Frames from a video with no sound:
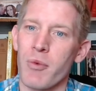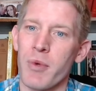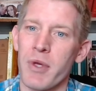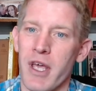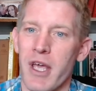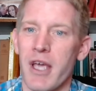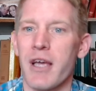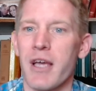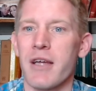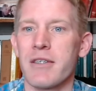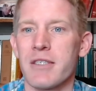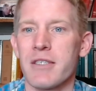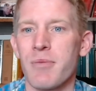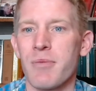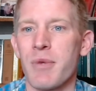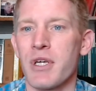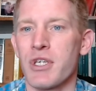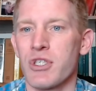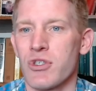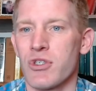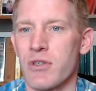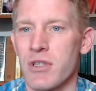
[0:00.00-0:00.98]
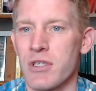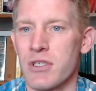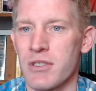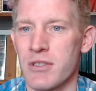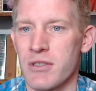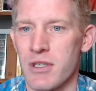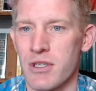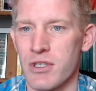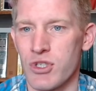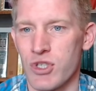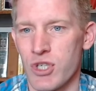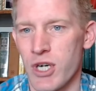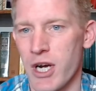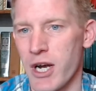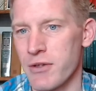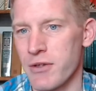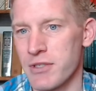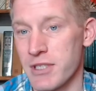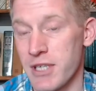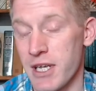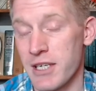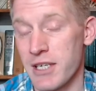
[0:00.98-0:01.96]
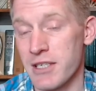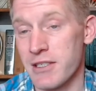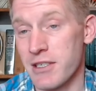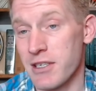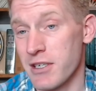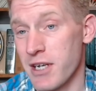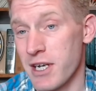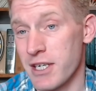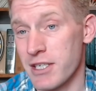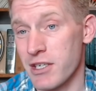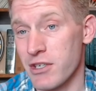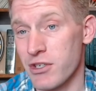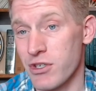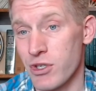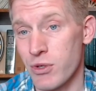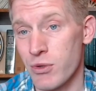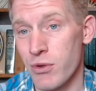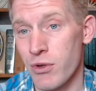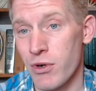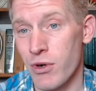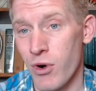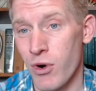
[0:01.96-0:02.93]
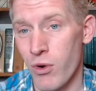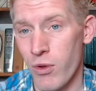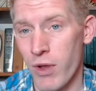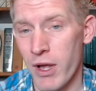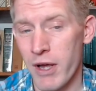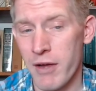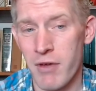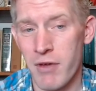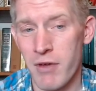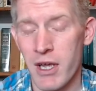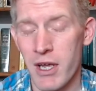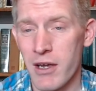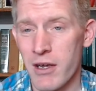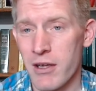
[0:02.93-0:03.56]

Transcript: we can to make sure this child stays connected to you their whole life.